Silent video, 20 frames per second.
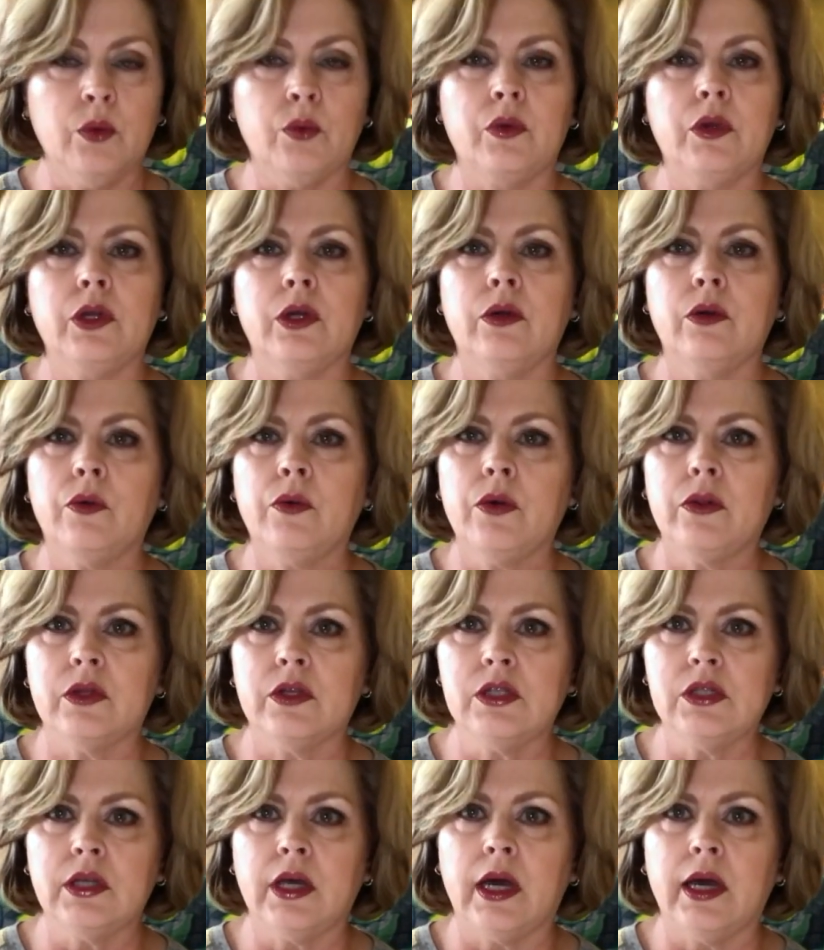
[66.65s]
When you go on
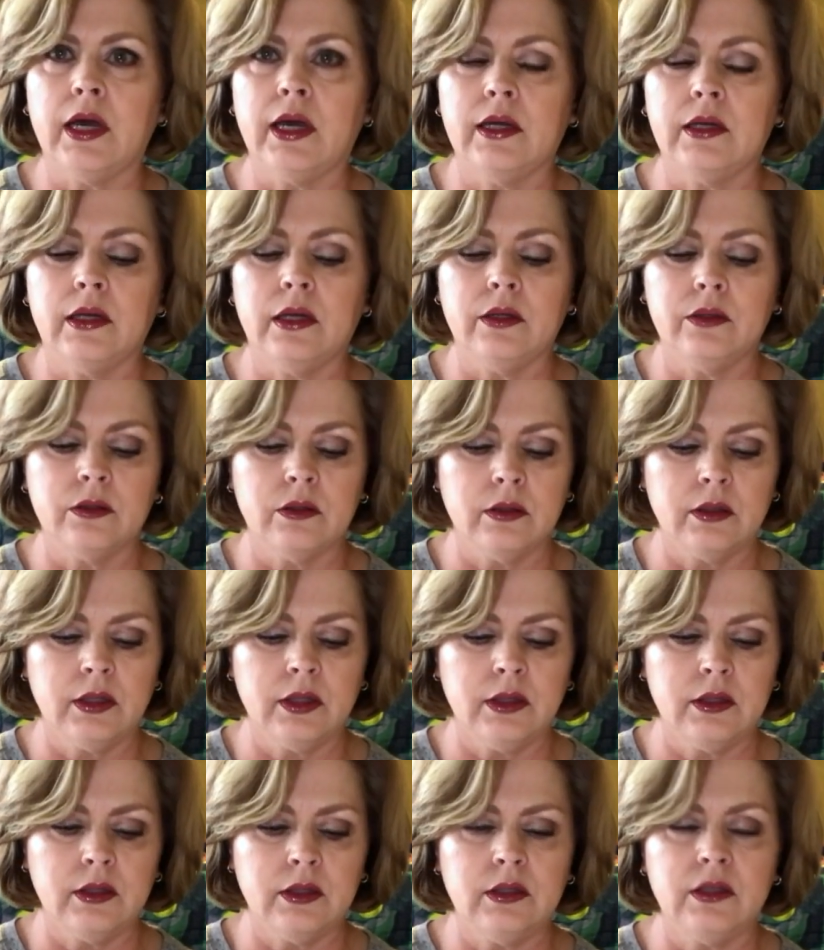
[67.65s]
the site and
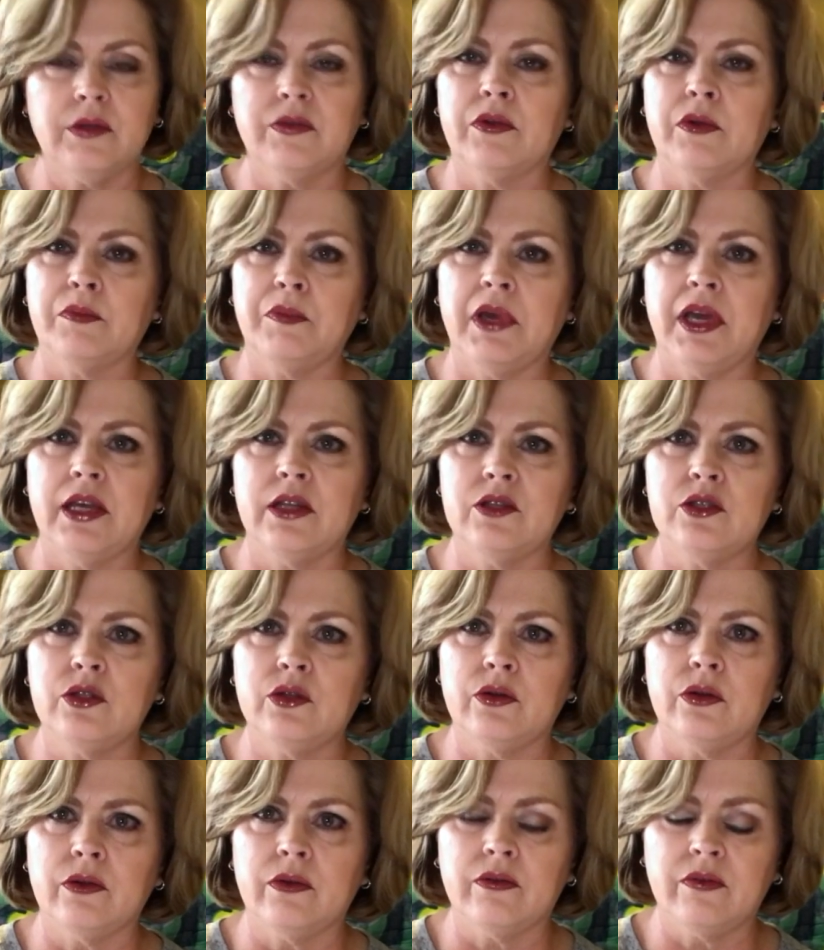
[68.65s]
look at the different bands
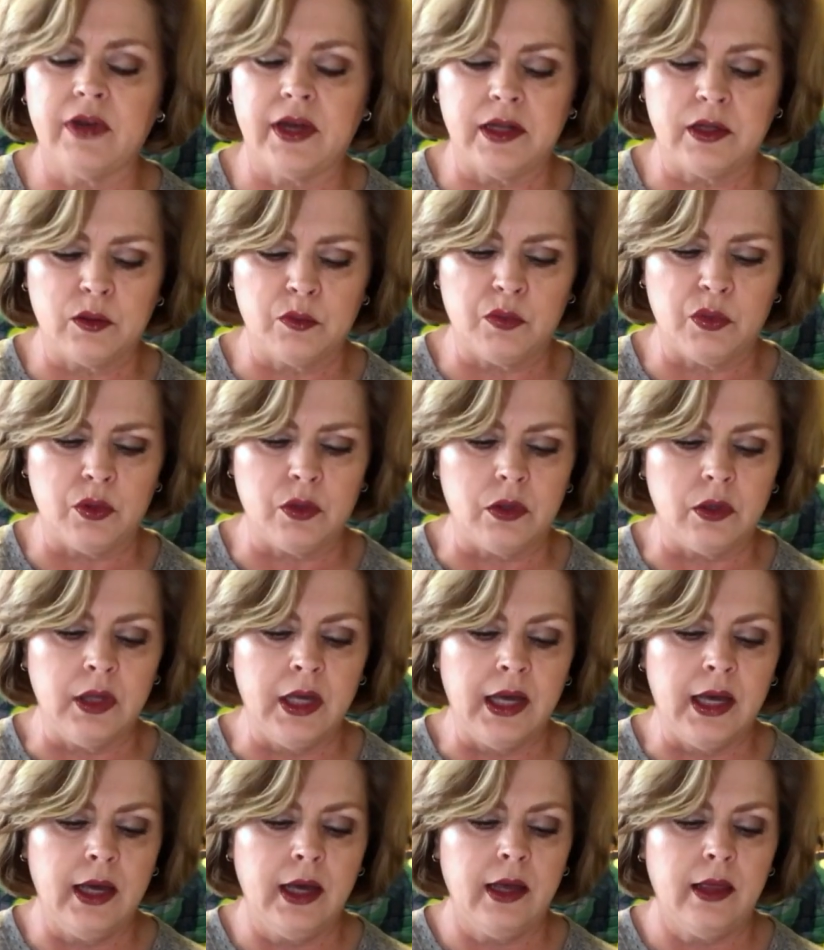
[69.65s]
that are available,
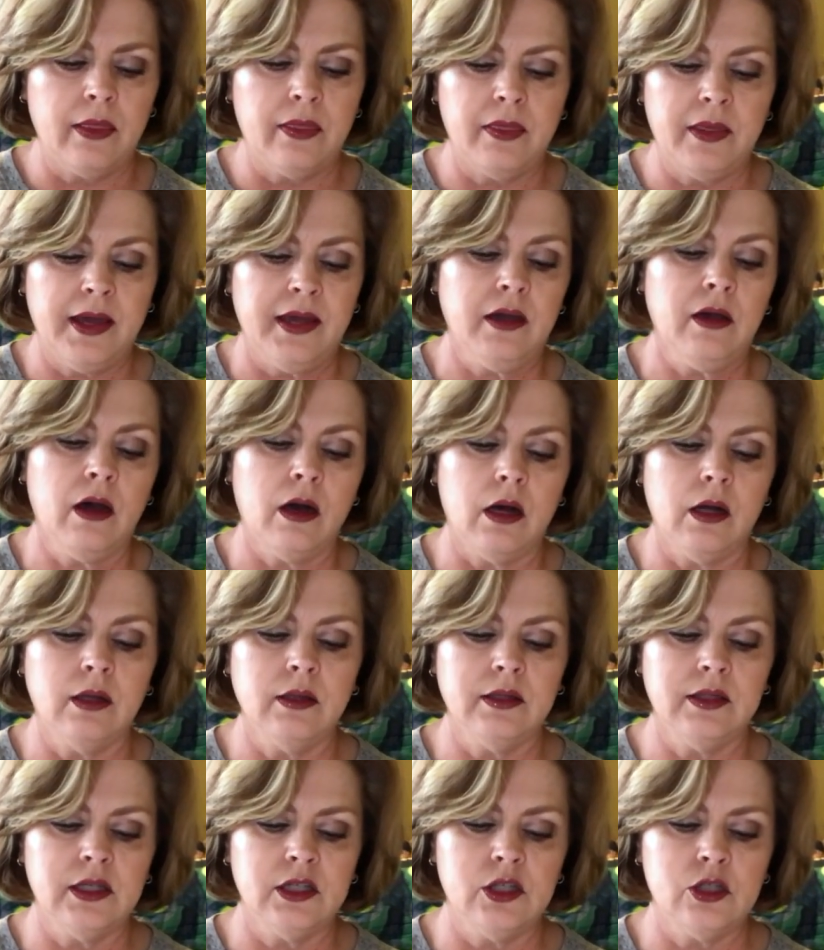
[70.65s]
they
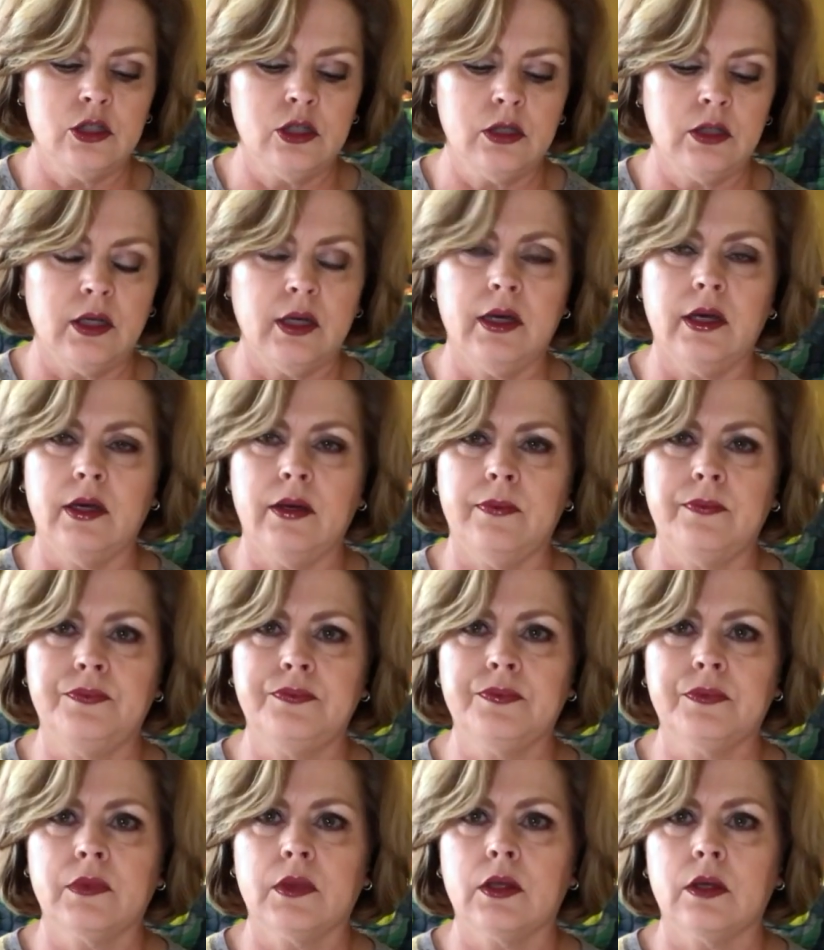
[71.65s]
call this
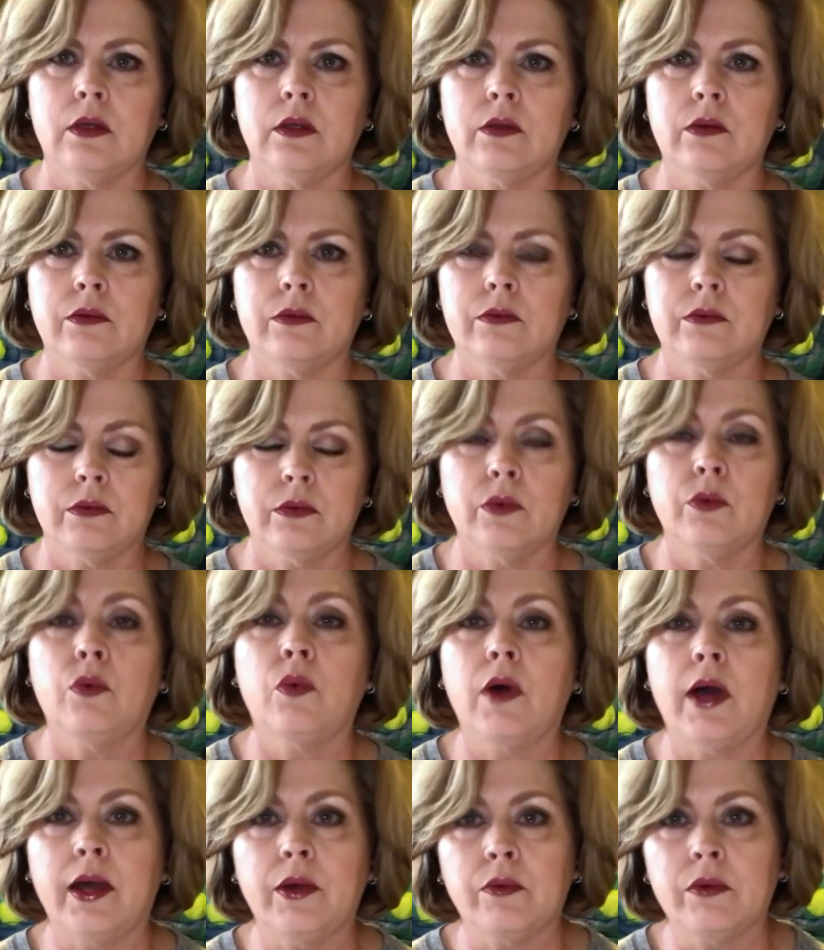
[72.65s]
the
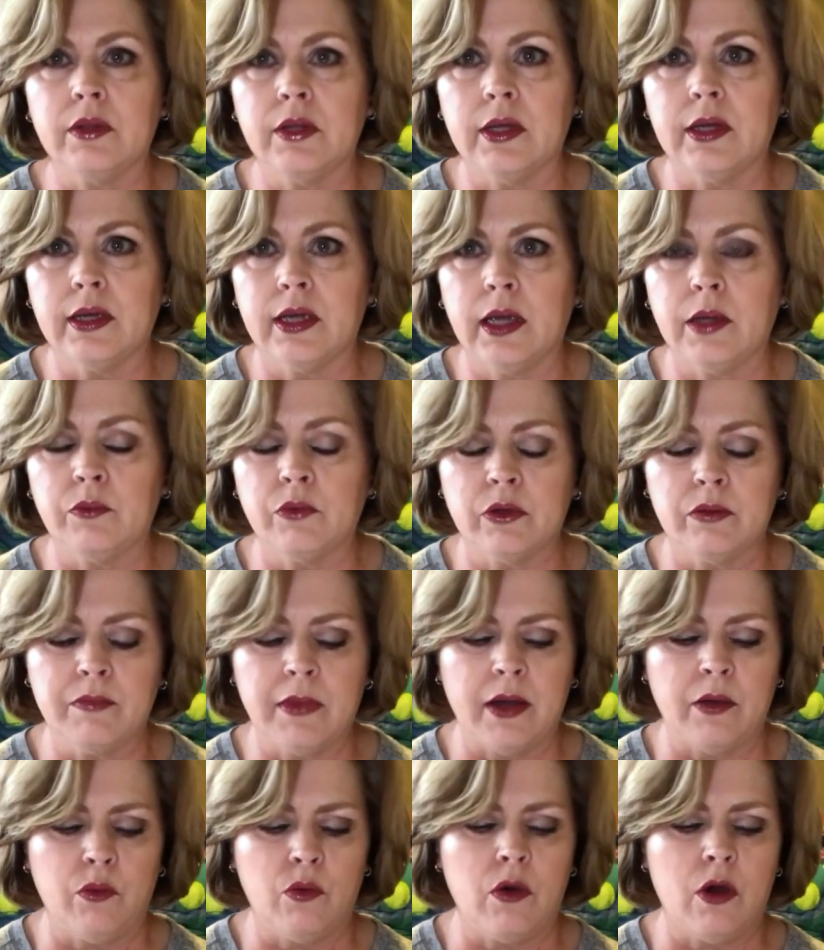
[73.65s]
white one that came with
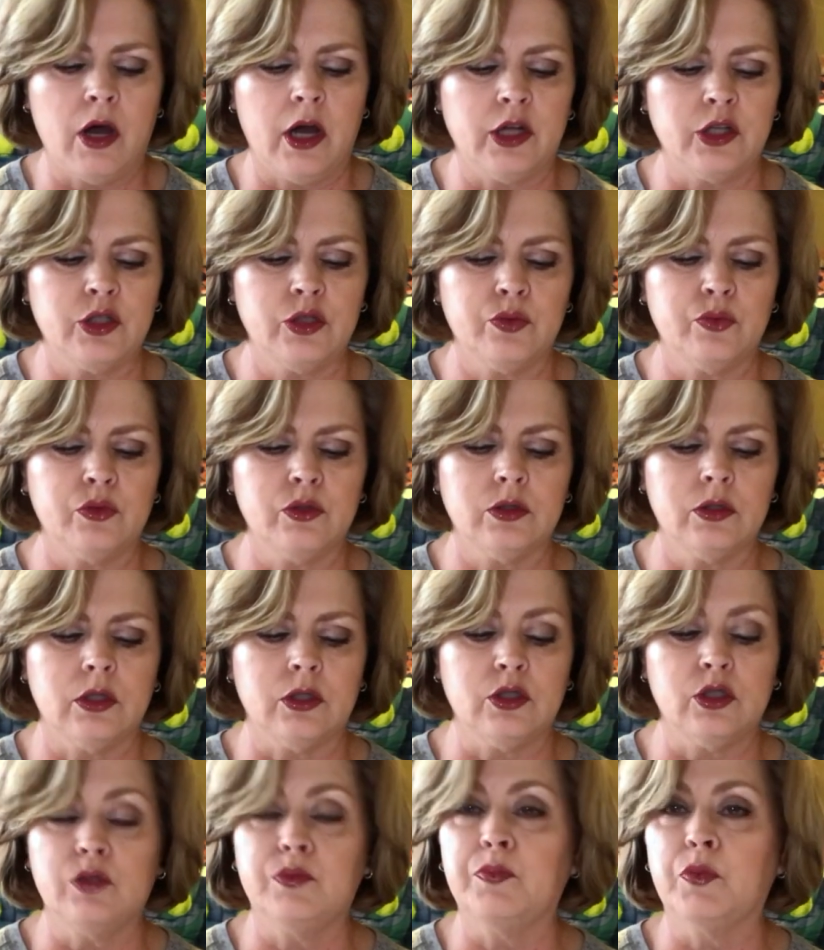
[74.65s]
my watch was
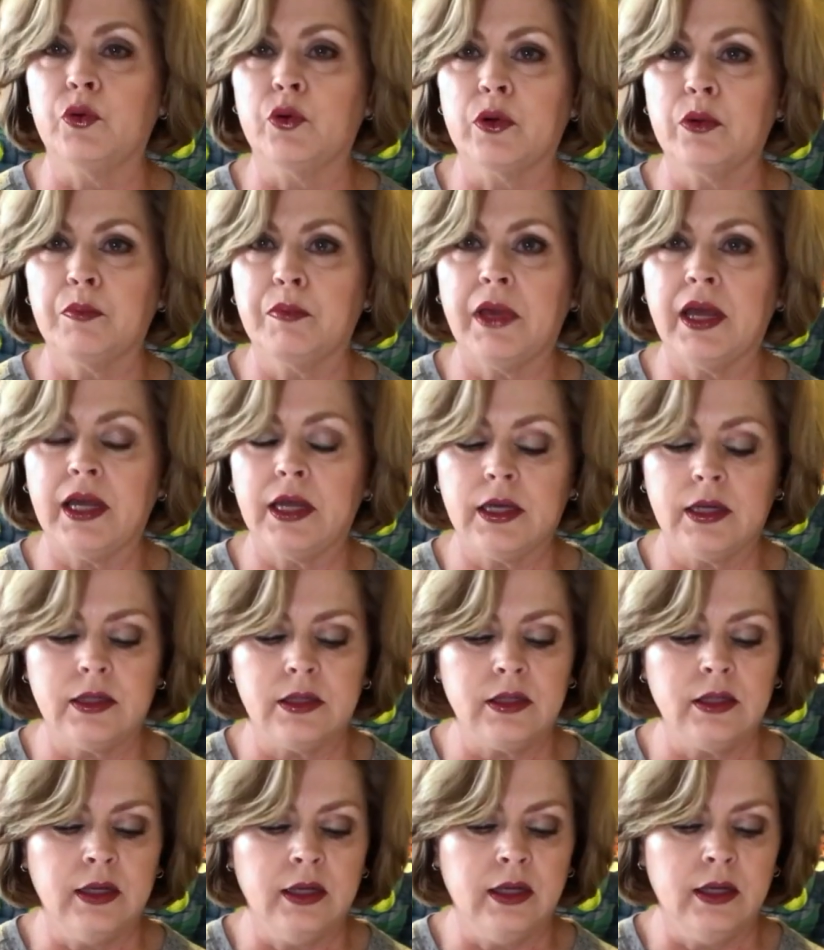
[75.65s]
a sport band.